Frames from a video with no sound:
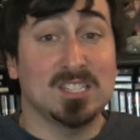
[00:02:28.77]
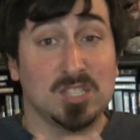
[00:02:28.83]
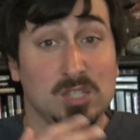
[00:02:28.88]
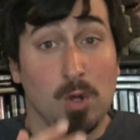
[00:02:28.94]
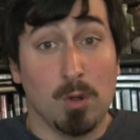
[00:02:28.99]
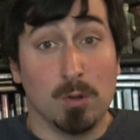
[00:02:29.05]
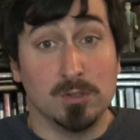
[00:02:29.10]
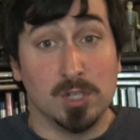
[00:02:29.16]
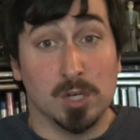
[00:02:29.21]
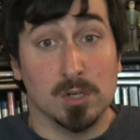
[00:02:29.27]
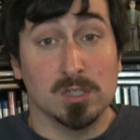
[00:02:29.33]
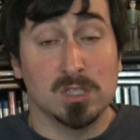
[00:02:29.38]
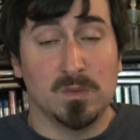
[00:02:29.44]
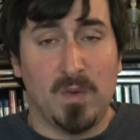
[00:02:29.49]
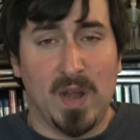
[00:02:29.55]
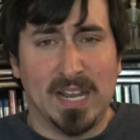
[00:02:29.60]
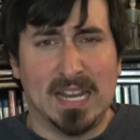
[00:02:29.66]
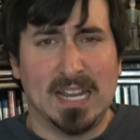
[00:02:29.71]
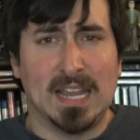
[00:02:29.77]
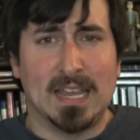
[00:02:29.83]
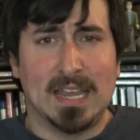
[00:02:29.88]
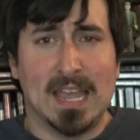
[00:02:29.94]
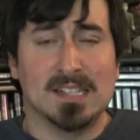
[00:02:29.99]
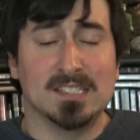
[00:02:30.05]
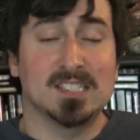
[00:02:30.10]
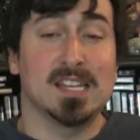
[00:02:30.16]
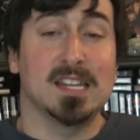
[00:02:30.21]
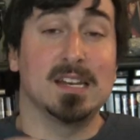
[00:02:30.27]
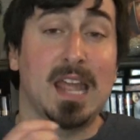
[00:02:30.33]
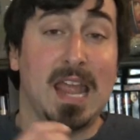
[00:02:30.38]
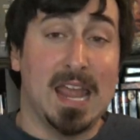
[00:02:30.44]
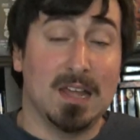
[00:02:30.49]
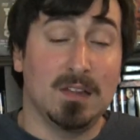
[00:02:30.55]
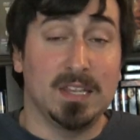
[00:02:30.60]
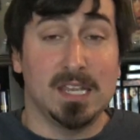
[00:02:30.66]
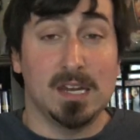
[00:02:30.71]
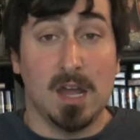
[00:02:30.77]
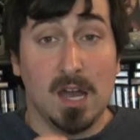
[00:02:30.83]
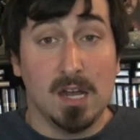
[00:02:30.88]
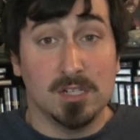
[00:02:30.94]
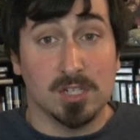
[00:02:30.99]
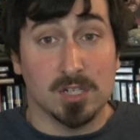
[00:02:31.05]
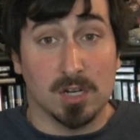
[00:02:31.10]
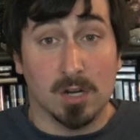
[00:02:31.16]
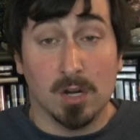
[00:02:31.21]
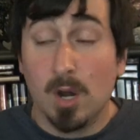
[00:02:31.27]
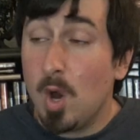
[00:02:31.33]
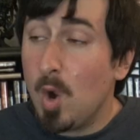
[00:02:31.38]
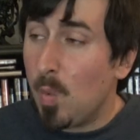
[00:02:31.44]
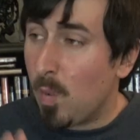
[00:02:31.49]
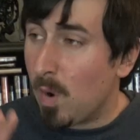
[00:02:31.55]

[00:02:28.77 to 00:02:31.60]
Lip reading: soldiers fighting against an alien hunter,